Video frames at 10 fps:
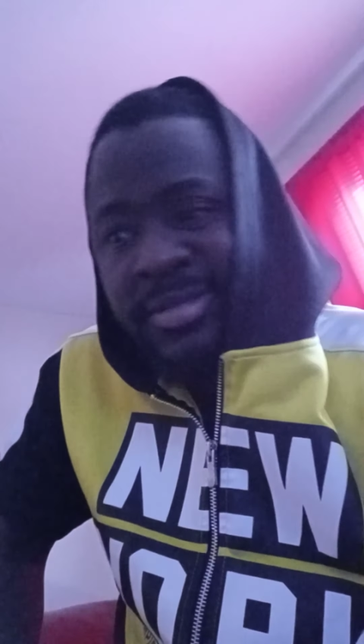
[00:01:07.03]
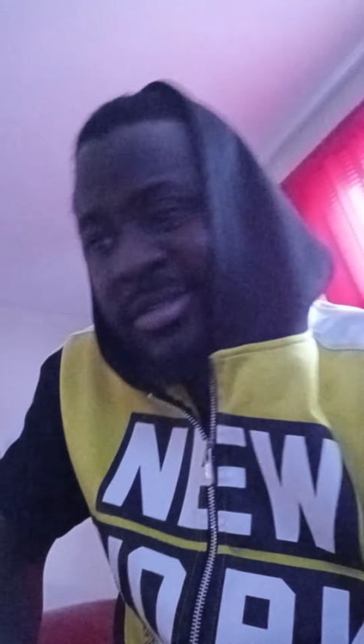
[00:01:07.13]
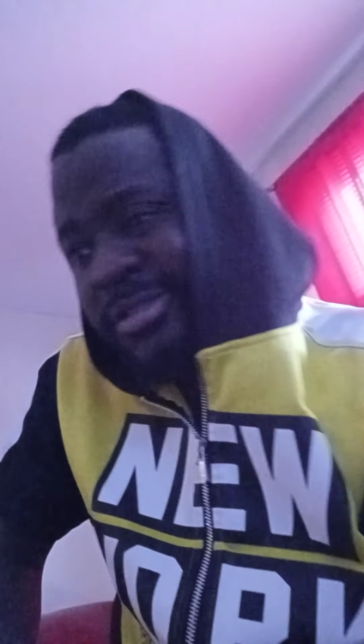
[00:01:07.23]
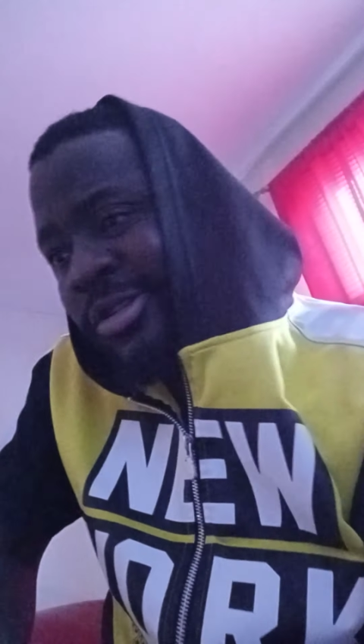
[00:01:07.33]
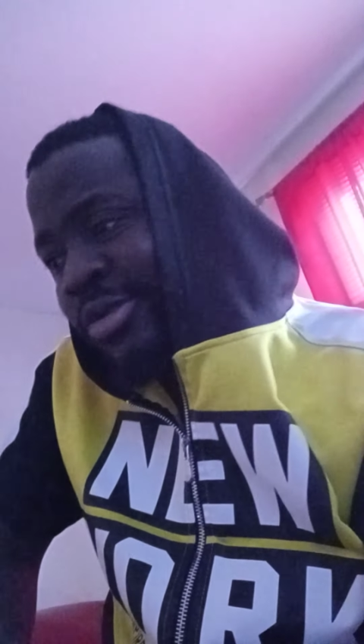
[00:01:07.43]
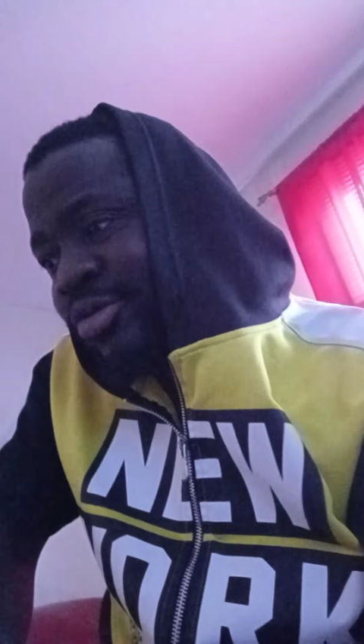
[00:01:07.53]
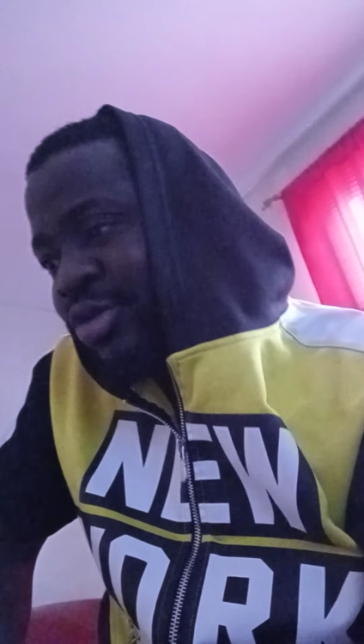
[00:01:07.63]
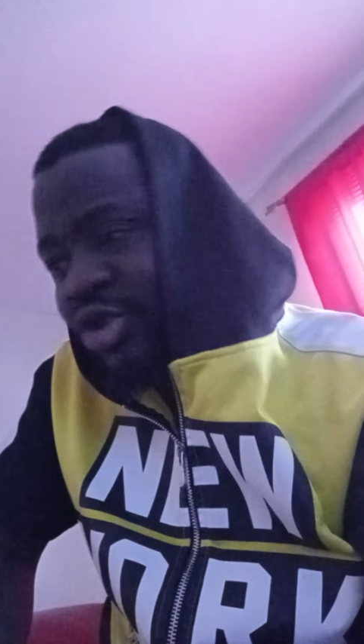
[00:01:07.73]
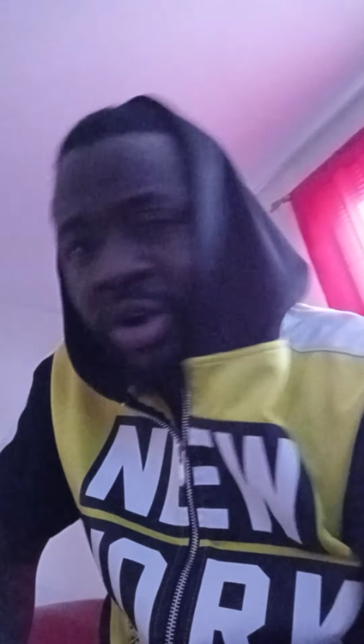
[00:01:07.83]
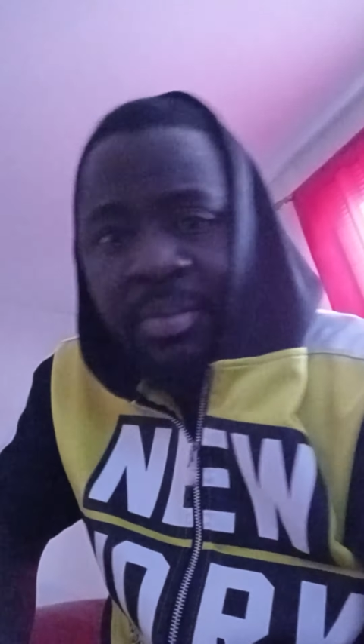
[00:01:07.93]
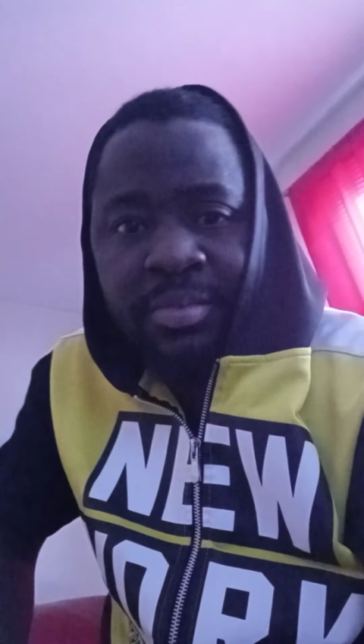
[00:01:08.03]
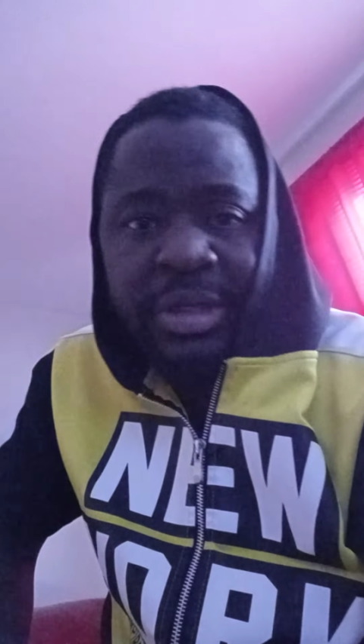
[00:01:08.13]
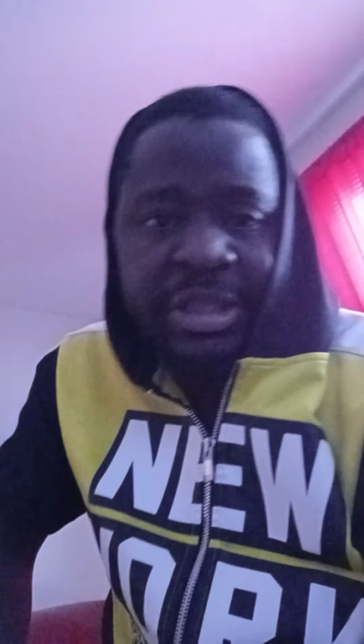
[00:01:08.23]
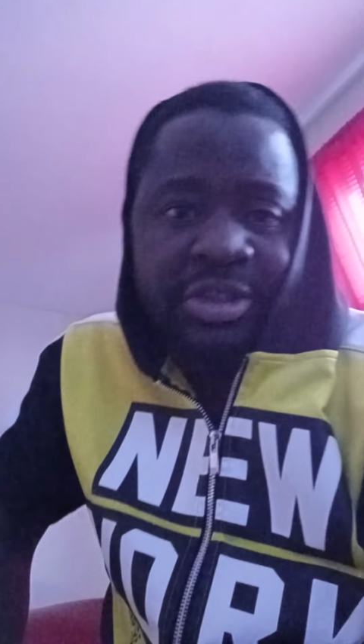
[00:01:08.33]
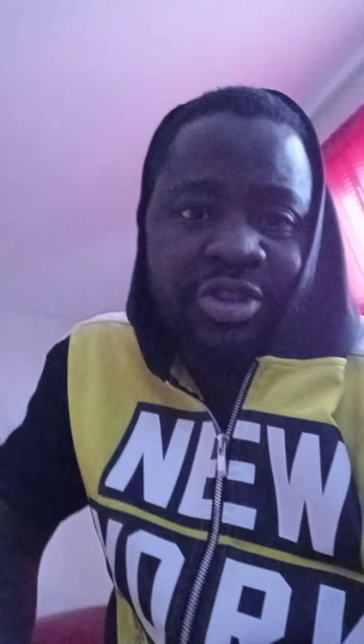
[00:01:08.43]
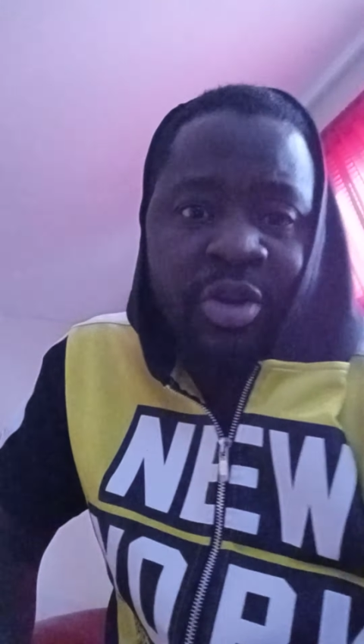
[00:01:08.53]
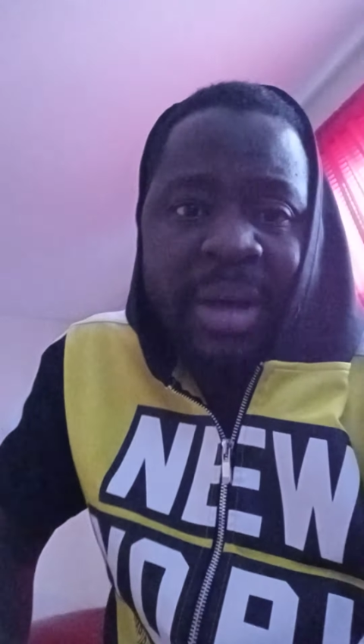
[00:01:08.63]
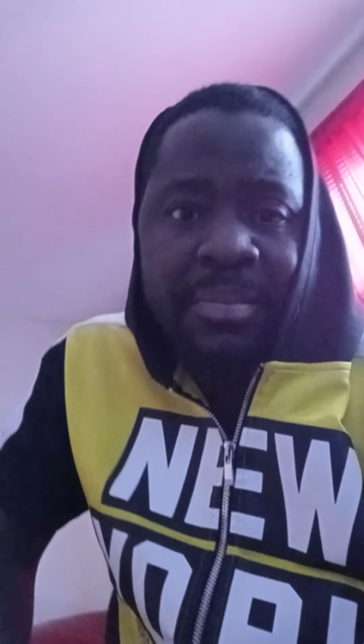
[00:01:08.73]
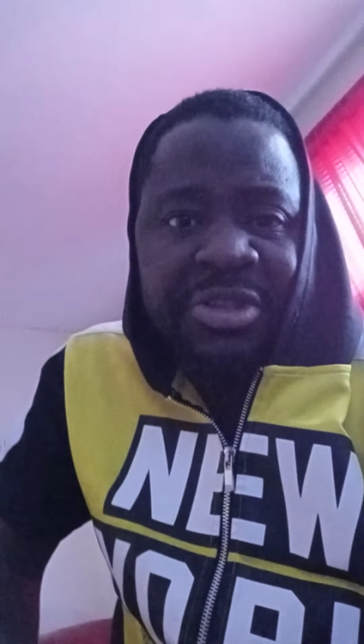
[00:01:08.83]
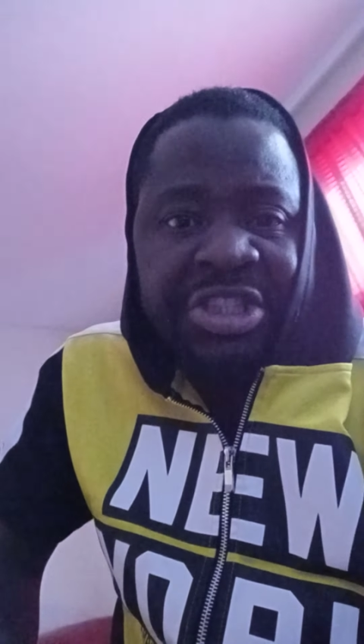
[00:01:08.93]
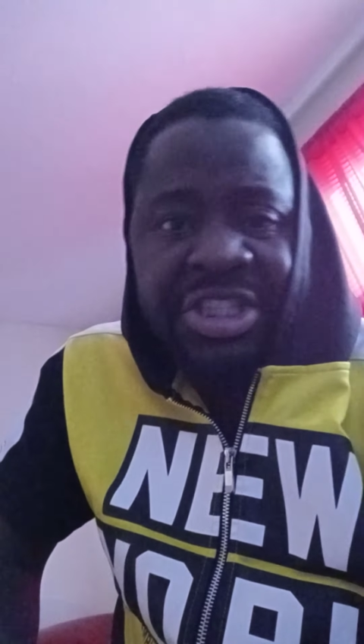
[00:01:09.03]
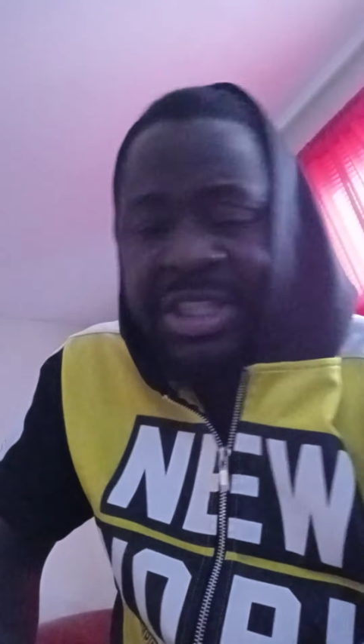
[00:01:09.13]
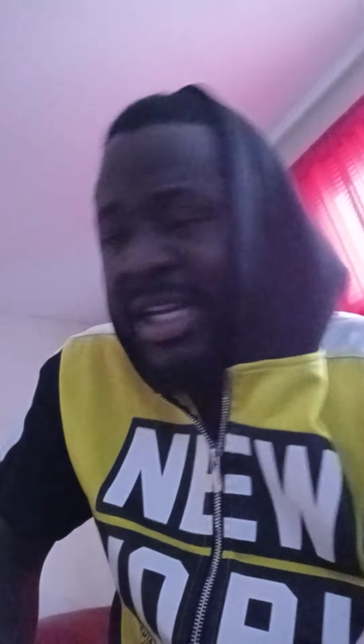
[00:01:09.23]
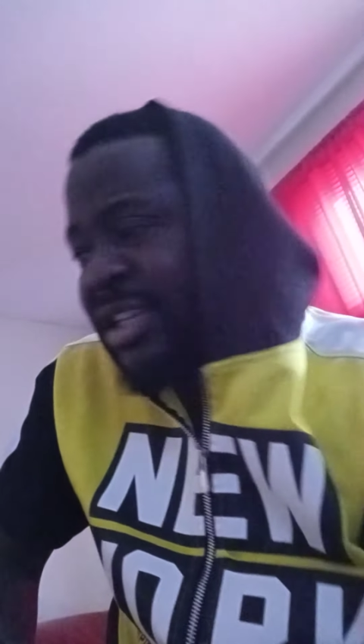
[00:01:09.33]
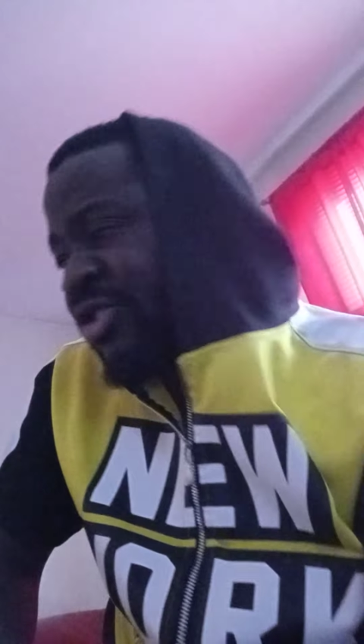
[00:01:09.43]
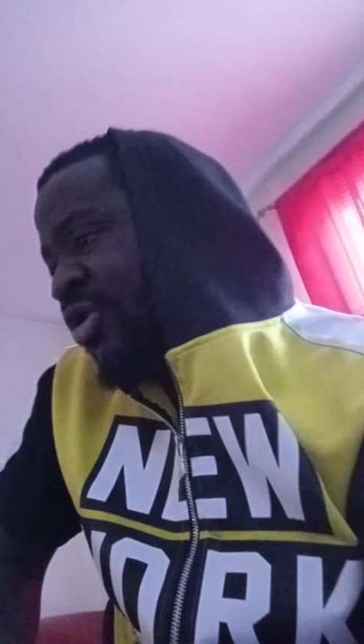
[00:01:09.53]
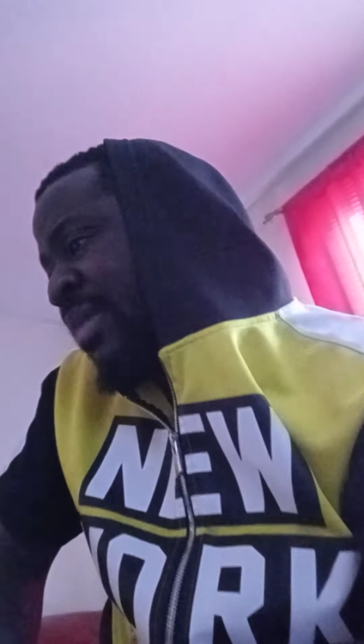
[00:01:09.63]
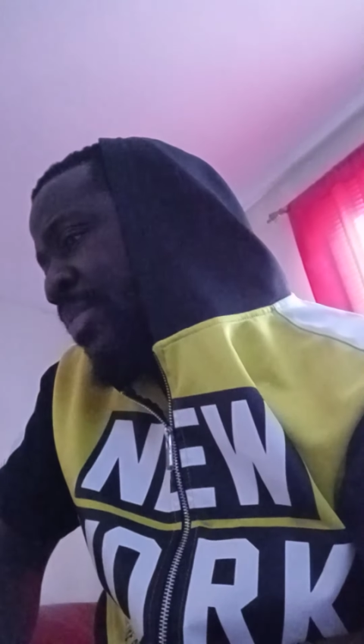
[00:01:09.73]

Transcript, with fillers: You know, some some are musicians, some